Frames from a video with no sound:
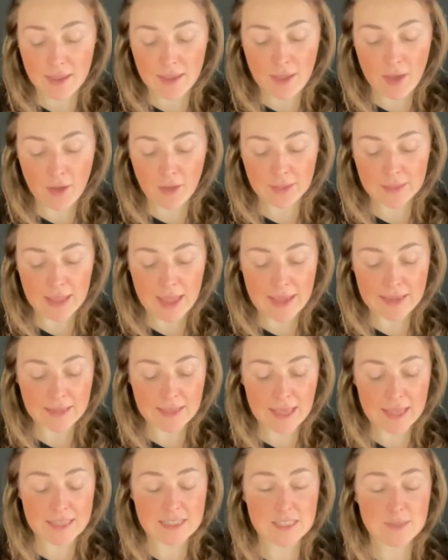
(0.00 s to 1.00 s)
online
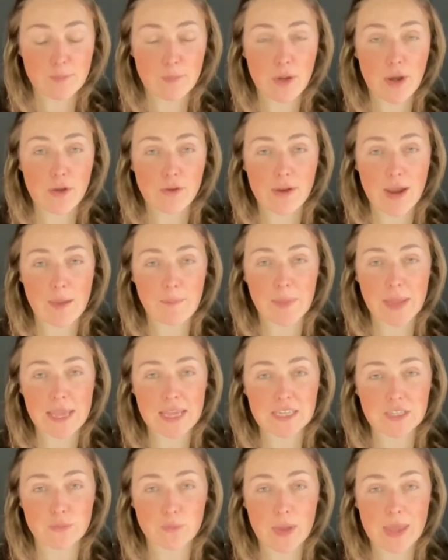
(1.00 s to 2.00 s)
kids programme
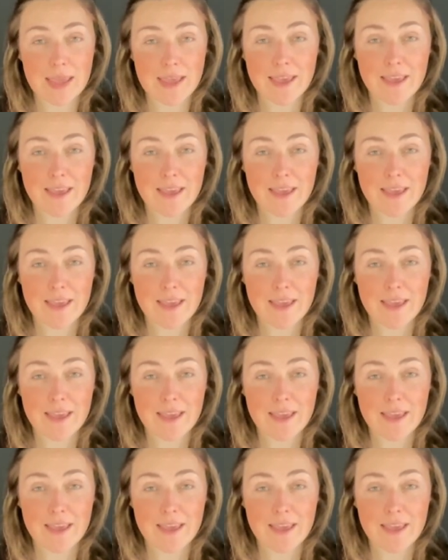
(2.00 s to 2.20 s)
each week.